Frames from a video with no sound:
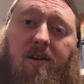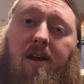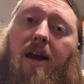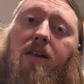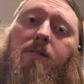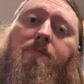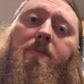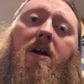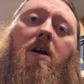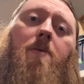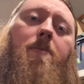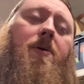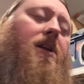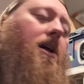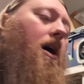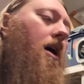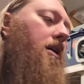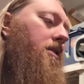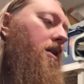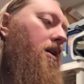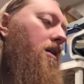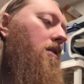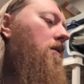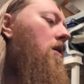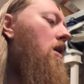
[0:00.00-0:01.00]
guys may or may not
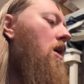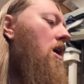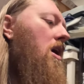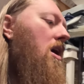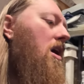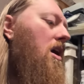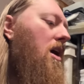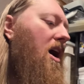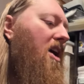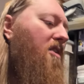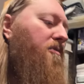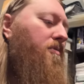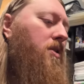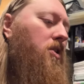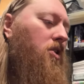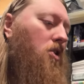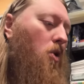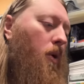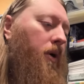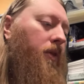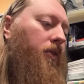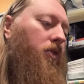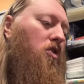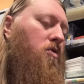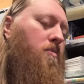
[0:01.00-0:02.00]
know, I've been
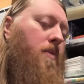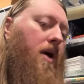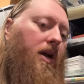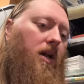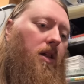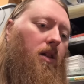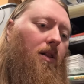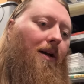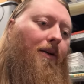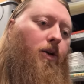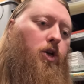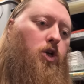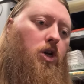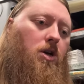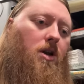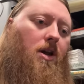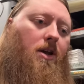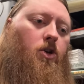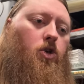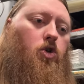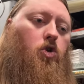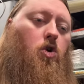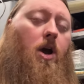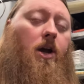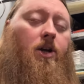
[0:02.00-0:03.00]
going through my collection
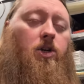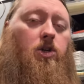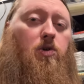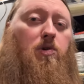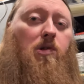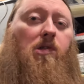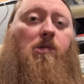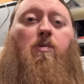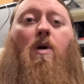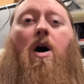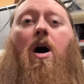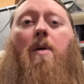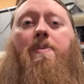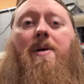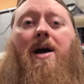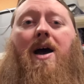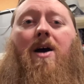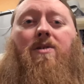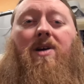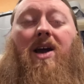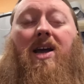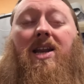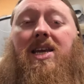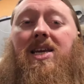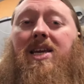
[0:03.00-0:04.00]
and trying to swap
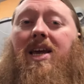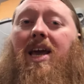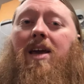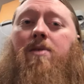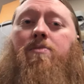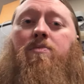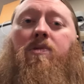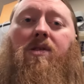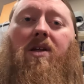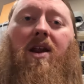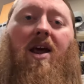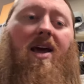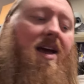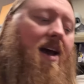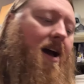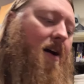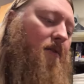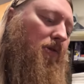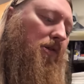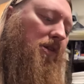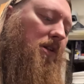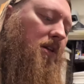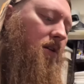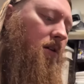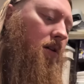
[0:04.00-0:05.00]
out any games that I
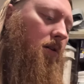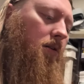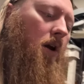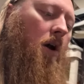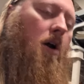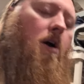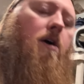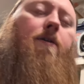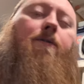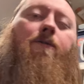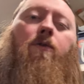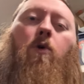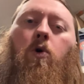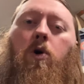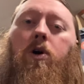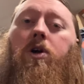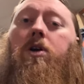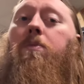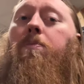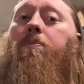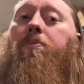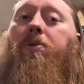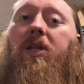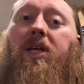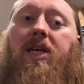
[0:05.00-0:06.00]
have sealed for
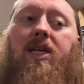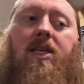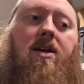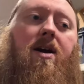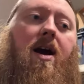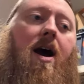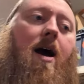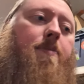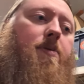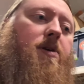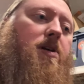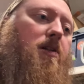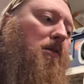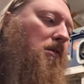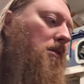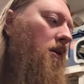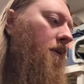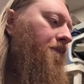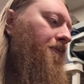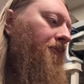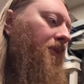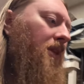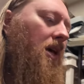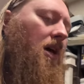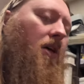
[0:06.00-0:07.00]
complete copies.
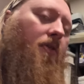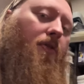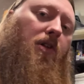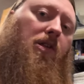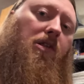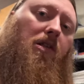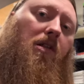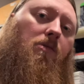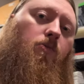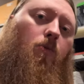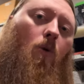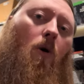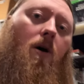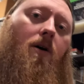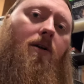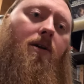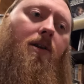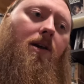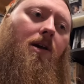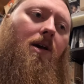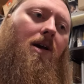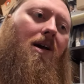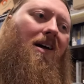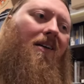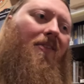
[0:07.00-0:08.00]
This is one
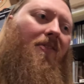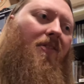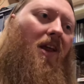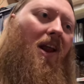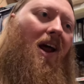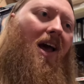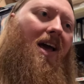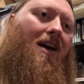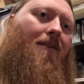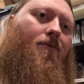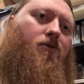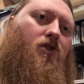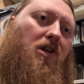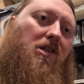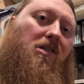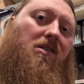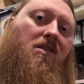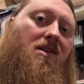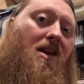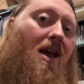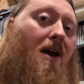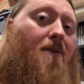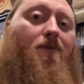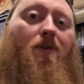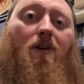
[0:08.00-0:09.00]
that I have just
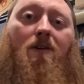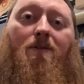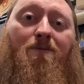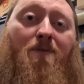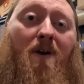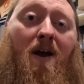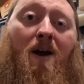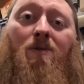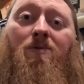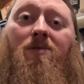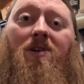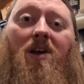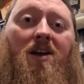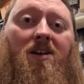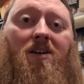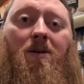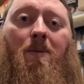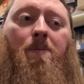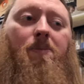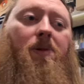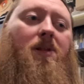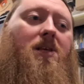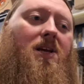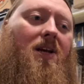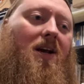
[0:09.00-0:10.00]
never found a
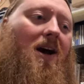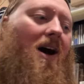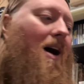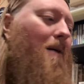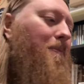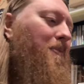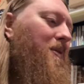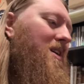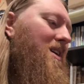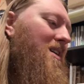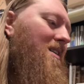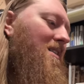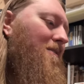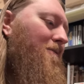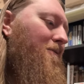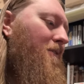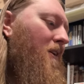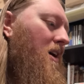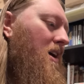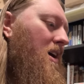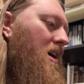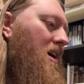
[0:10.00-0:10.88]
complete copy of